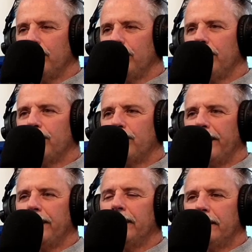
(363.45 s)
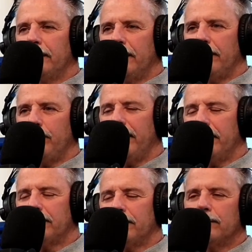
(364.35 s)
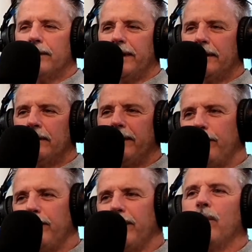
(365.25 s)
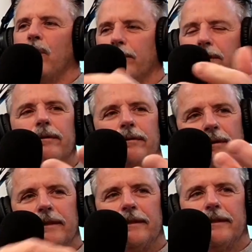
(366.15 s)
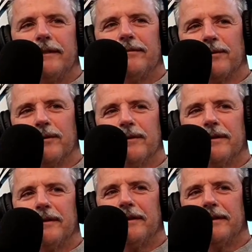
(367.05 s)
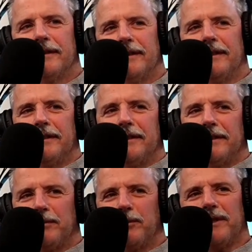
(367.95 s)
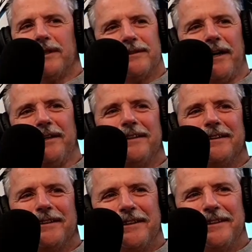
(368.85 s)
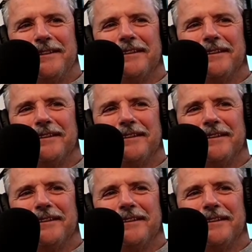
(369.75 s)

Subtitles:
their training and passed their training, we have a big barbecue, right? After it's pretty exciting, right?